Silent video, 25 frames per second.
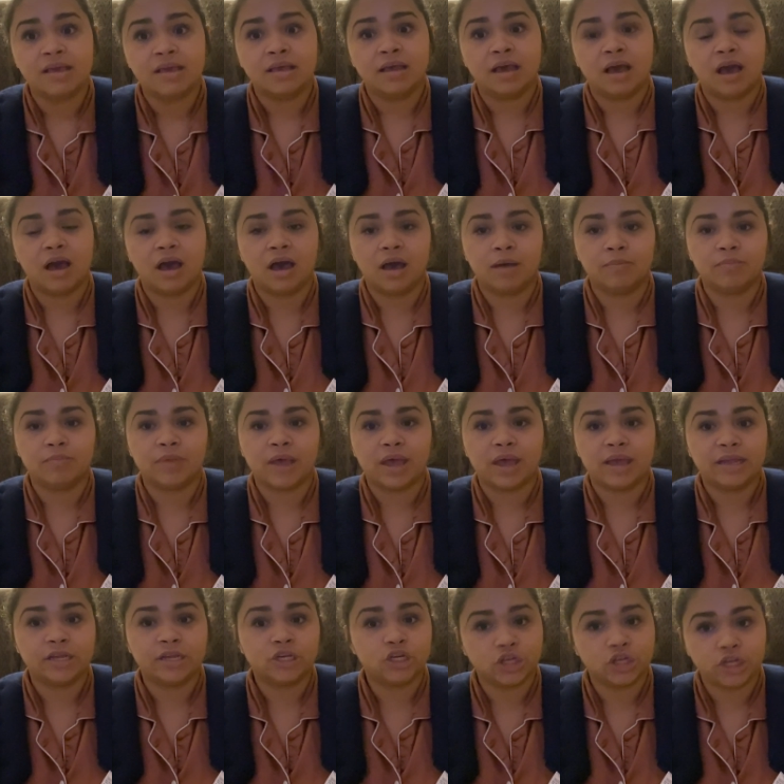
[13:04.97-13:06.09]
that
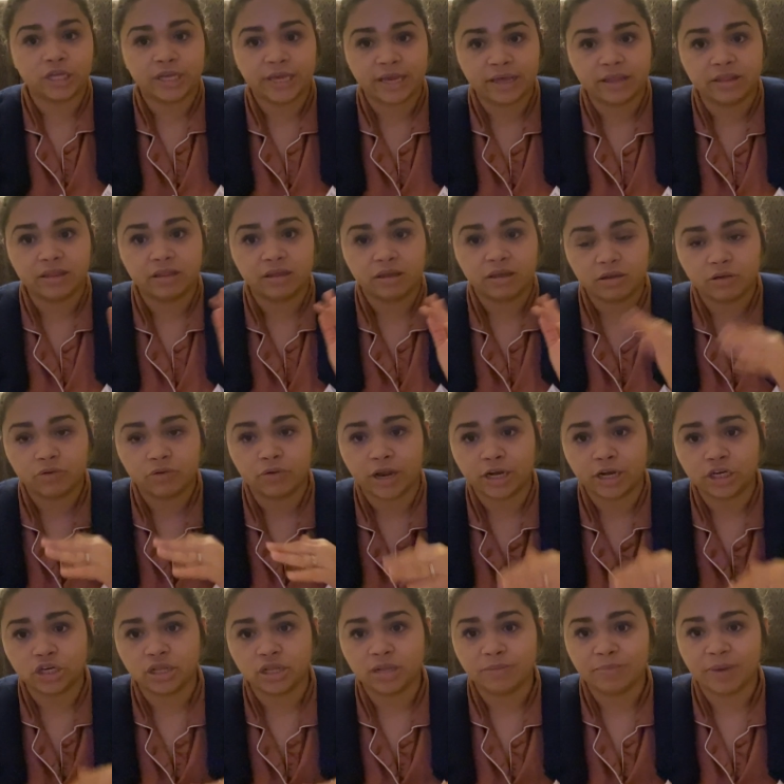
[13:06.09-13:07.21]
it should get
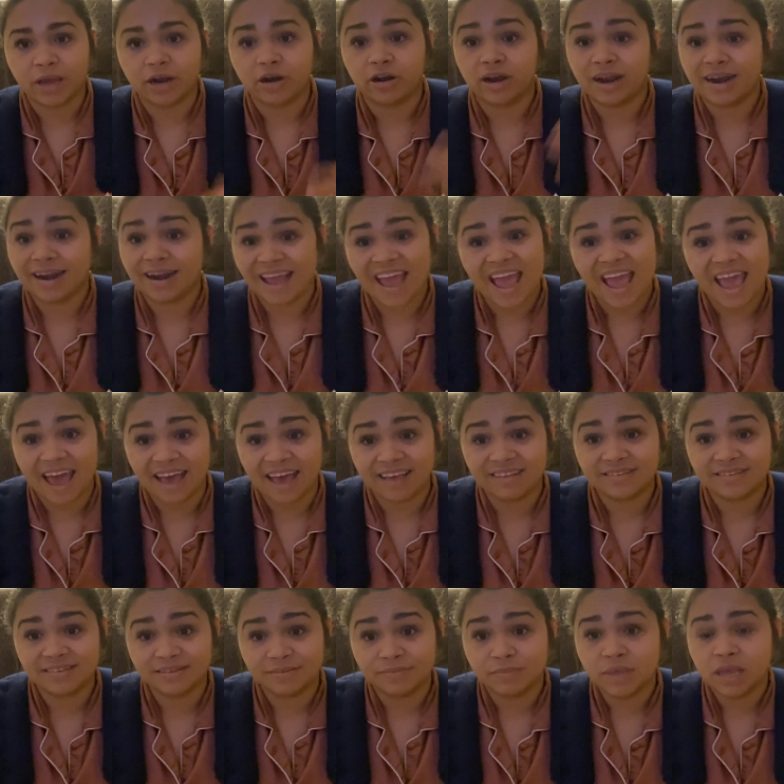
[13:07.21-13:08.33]
gradually better, and it
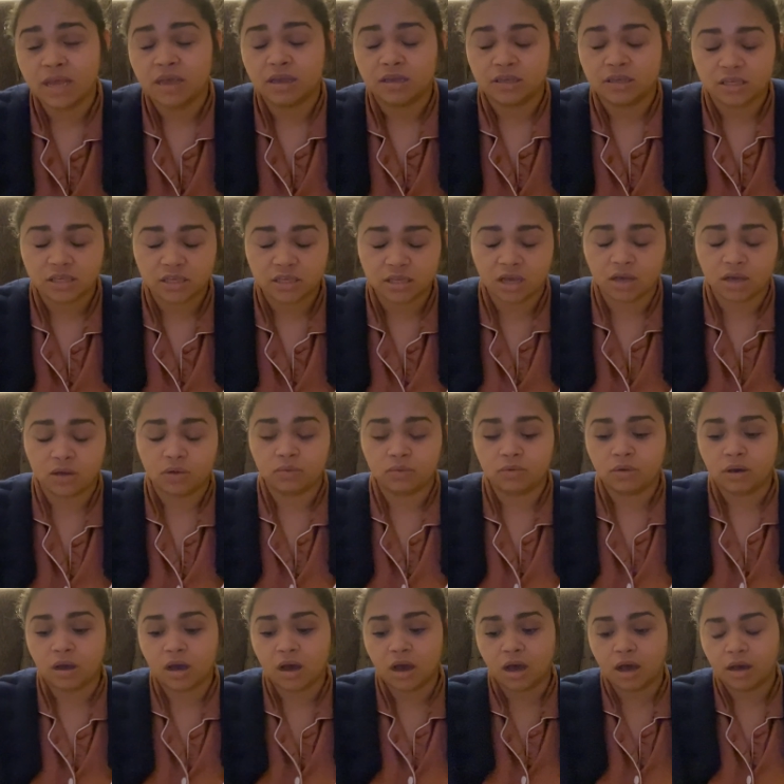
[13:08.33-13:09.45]
has. So
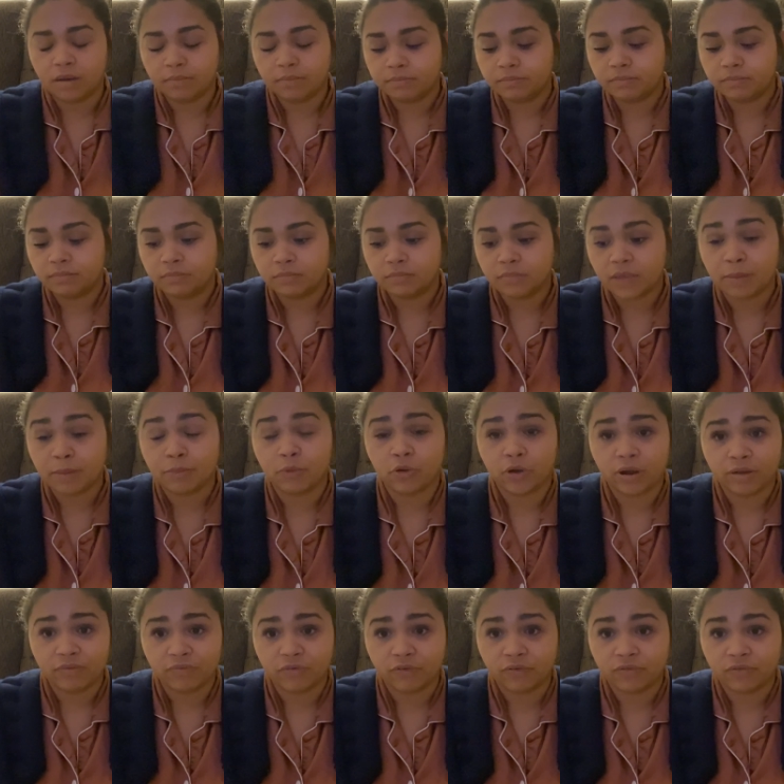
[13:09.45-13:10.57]
I'm
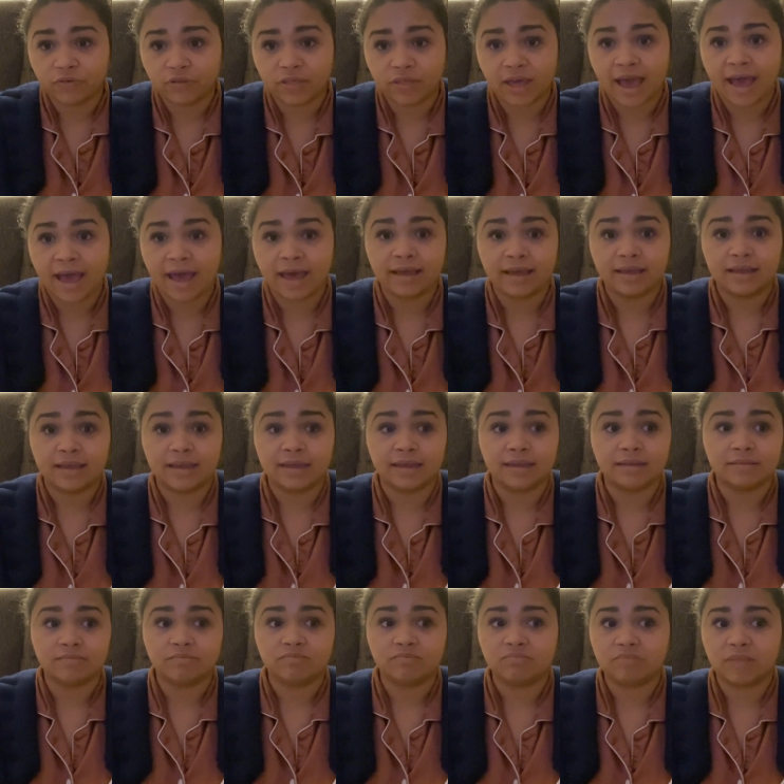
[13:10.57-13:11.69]
grateful for that.
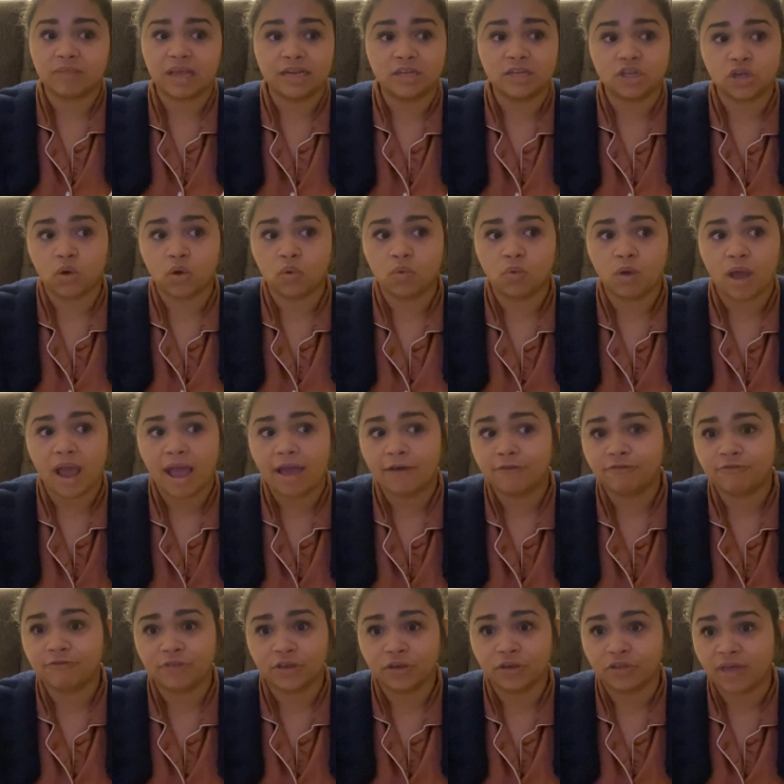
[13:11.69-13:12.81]
I don't
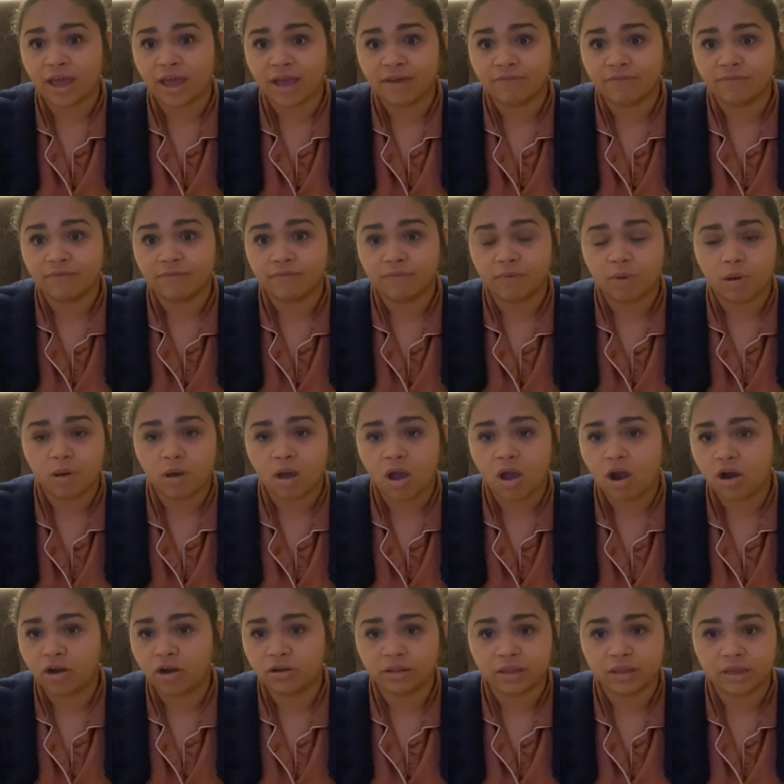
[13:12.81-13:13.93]
feel that
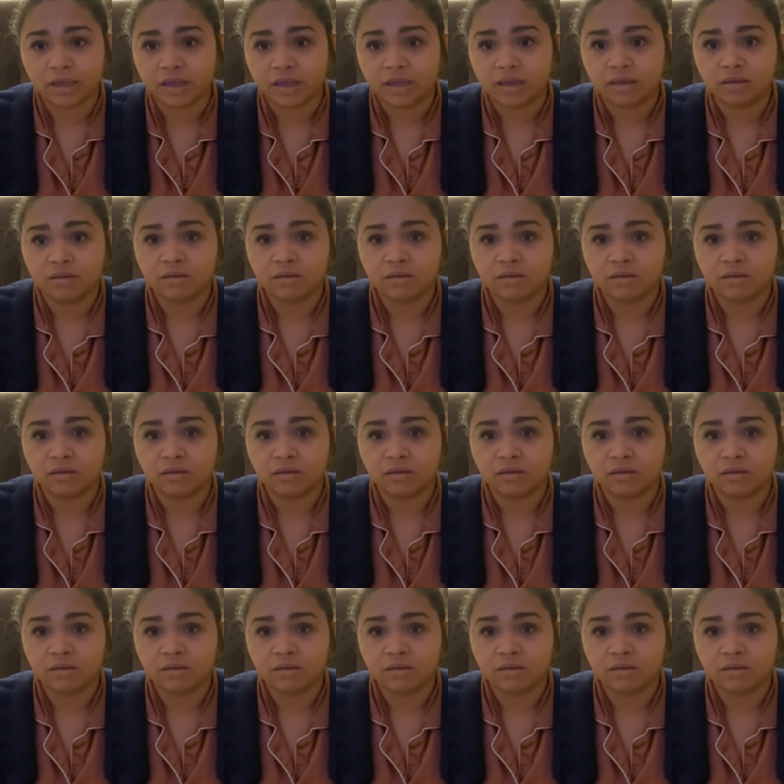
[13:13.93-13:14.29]
hardly